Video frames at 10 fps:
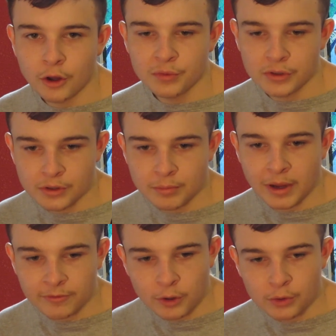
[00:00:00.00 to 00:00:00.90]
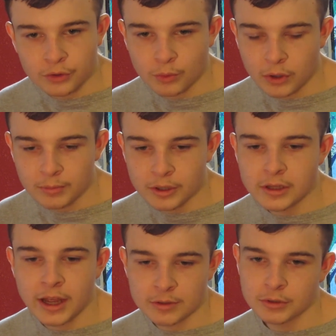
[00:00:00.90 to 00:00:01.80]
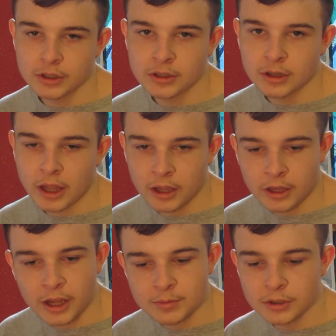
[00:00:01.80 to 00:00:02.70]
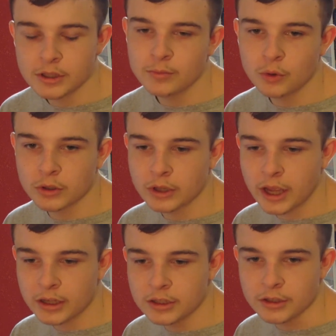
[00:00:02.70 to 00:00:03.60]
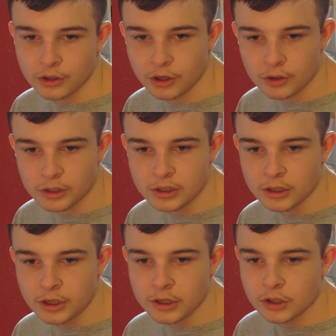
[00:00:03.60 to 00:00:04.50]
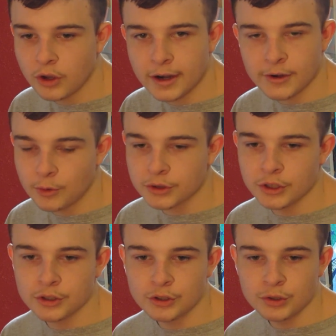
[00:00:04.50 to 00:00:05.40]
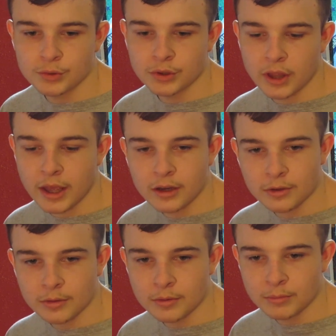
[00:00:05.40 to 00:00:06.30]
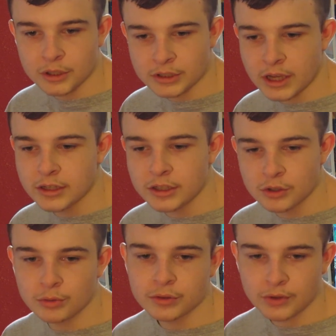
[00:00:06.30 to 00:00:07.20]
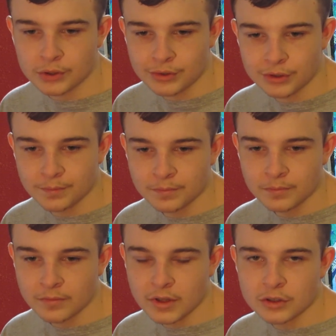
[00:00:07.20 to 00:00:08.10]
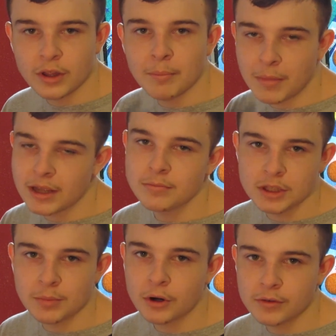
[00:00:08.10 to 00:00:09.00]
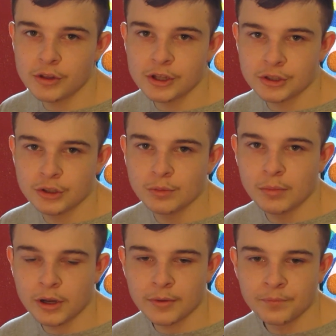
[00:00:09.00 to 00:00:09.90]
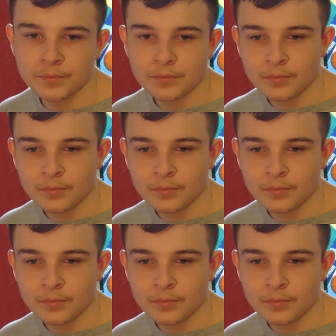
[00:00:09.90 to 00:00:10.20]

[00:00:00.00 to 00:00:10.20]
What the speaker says: know if it's my phones or what, but it has been getting more laggy and stuttery. So I don't know what the issue is with that, because I did switch phones. So that might be a part of the issue, but